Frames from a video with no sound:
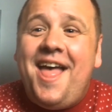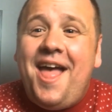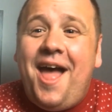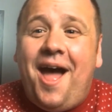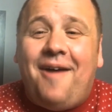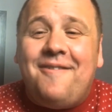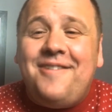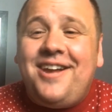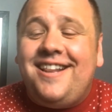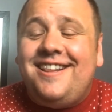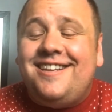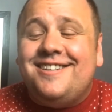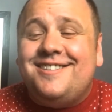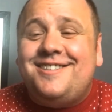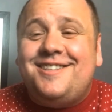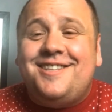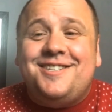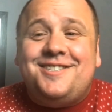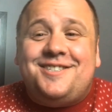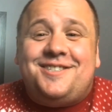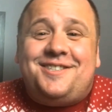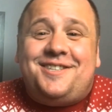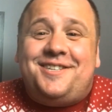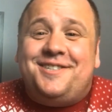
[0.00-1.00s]
I mean,
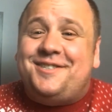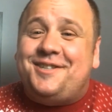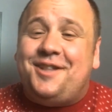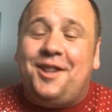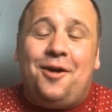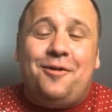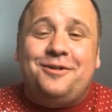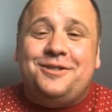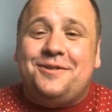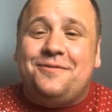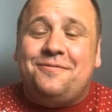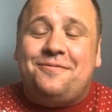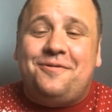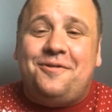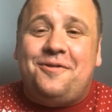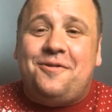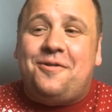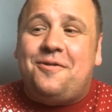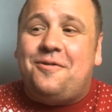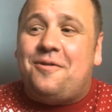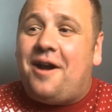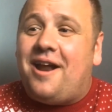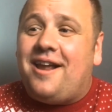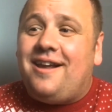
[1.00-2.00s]
there's loads of
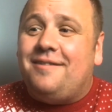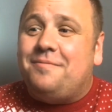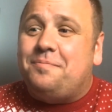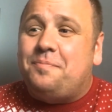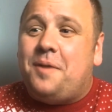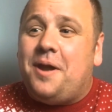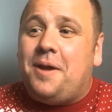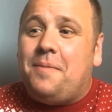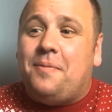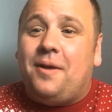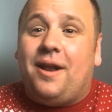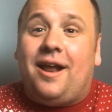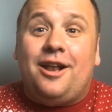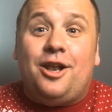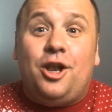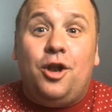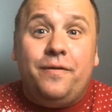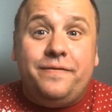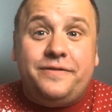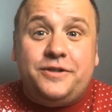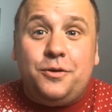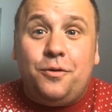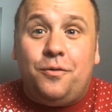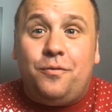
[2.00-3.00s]
great people I'd
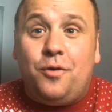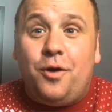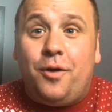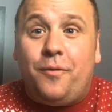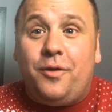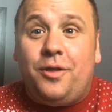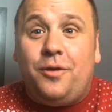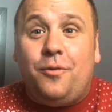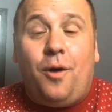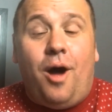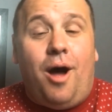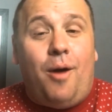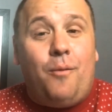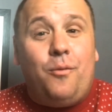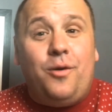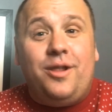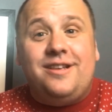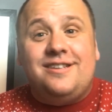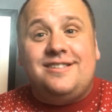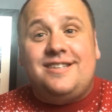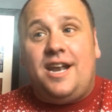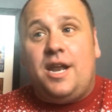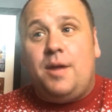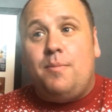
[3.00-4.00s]
love to have worked with who aren't with
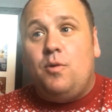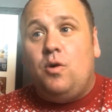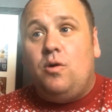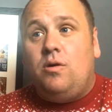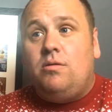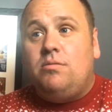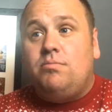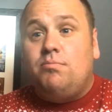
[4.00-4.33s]
us anymore.